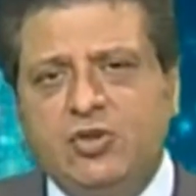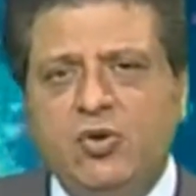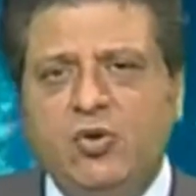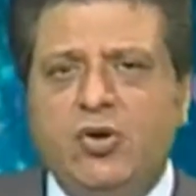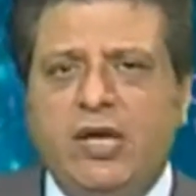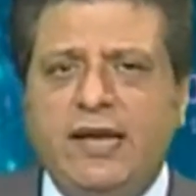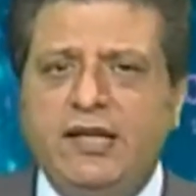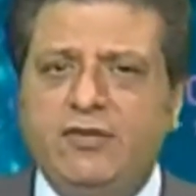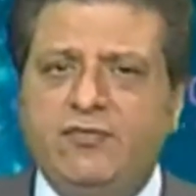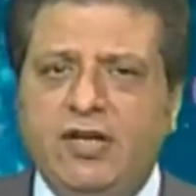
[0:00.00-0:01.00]

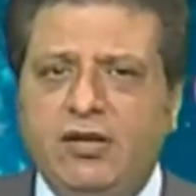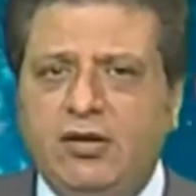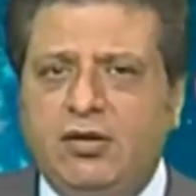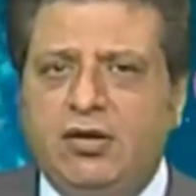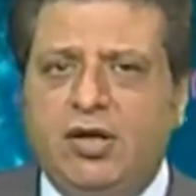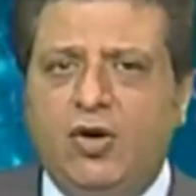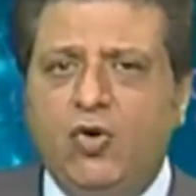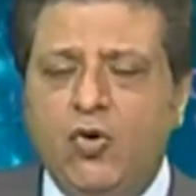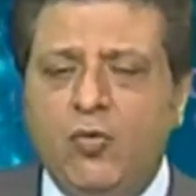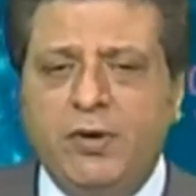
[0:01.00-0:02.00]
So, and it will
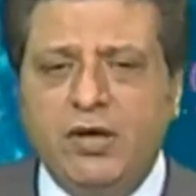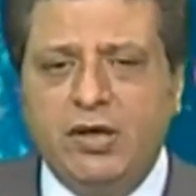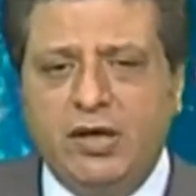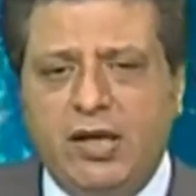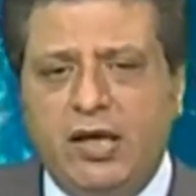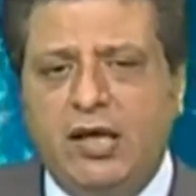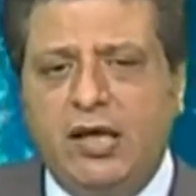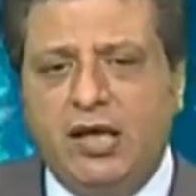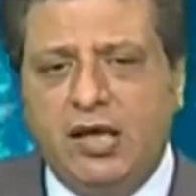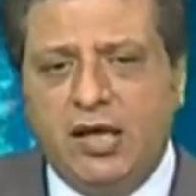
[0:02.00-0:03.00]
open
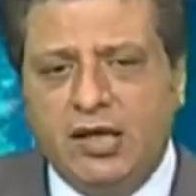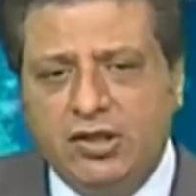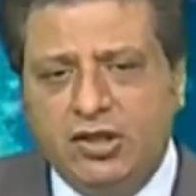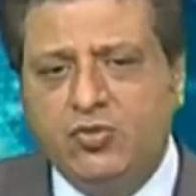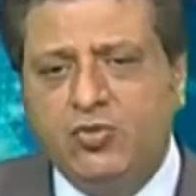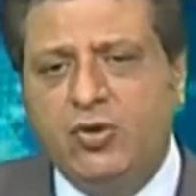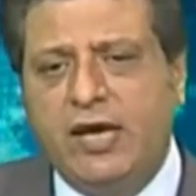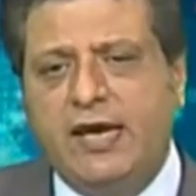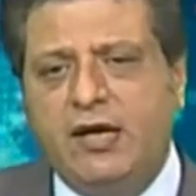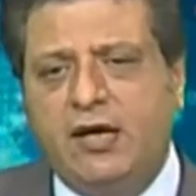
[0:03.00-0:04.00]
a
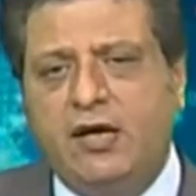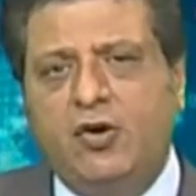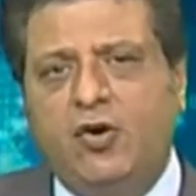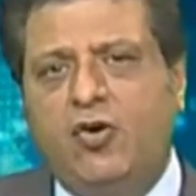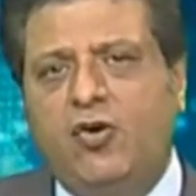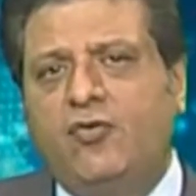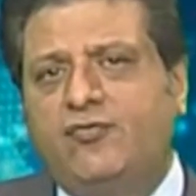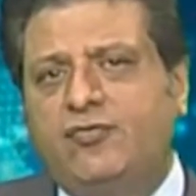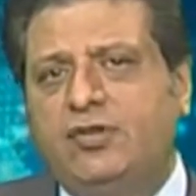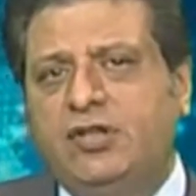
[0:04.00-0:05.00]
new era
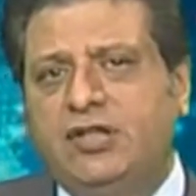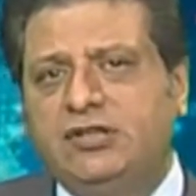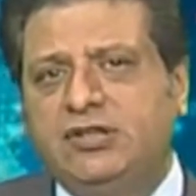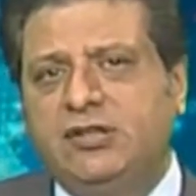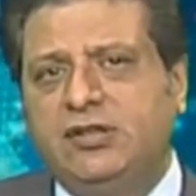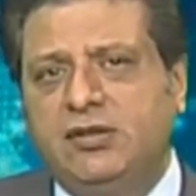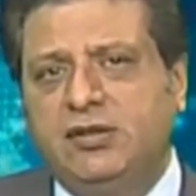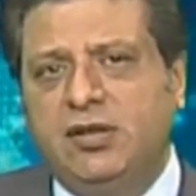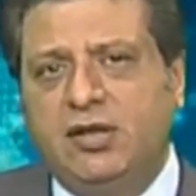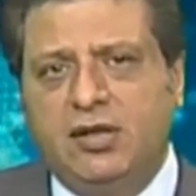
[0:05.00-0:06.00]
of
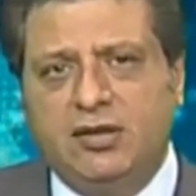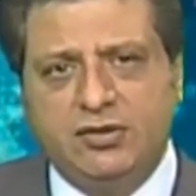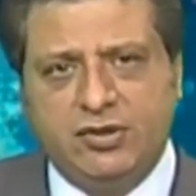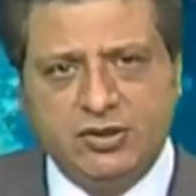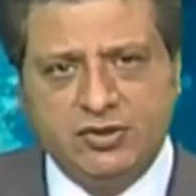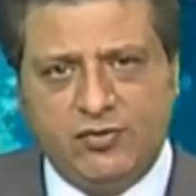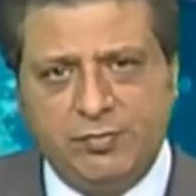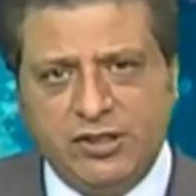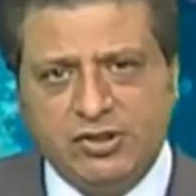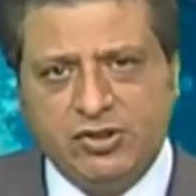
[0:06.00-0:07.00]
digital
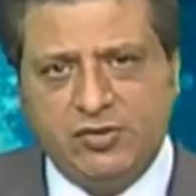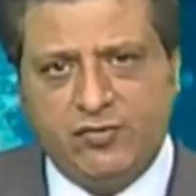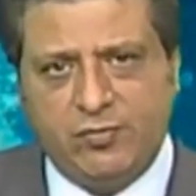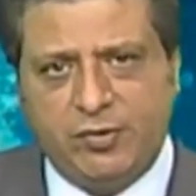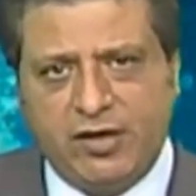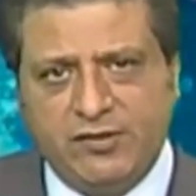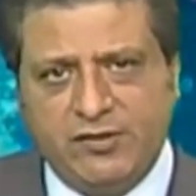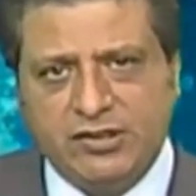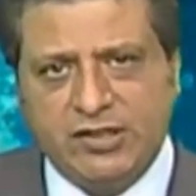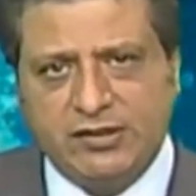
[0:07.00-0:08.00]
transformation for
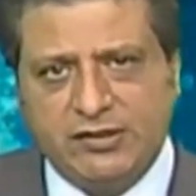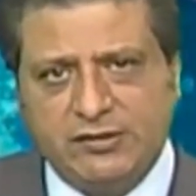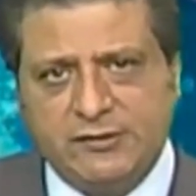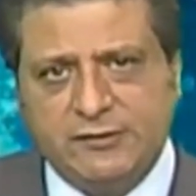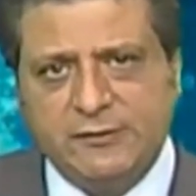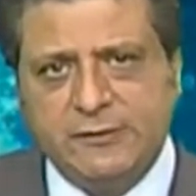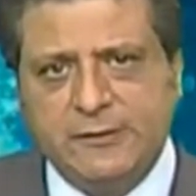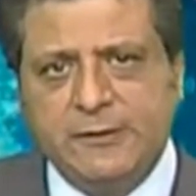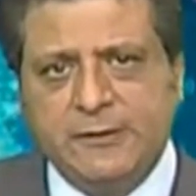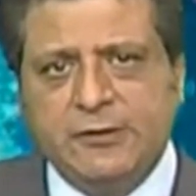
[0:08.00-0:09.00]
private
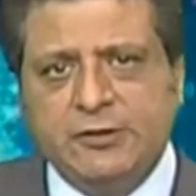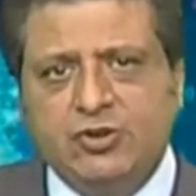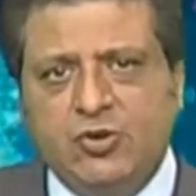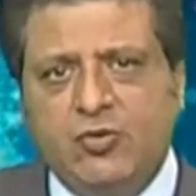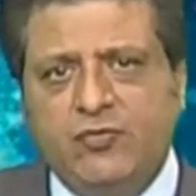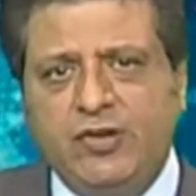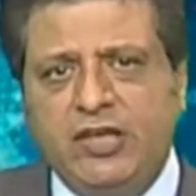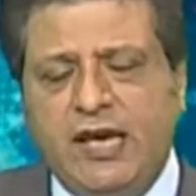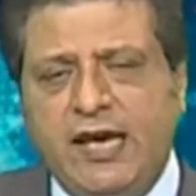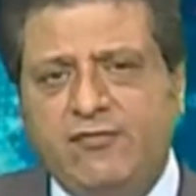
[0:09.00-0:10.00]
sectors.
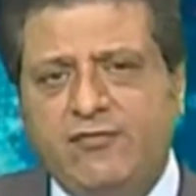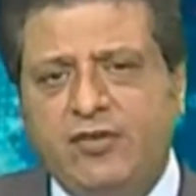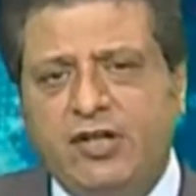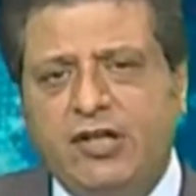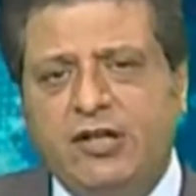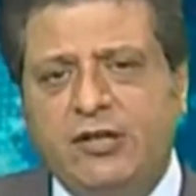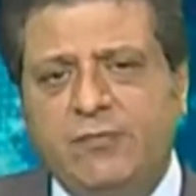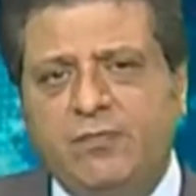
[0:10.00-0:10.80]
So we have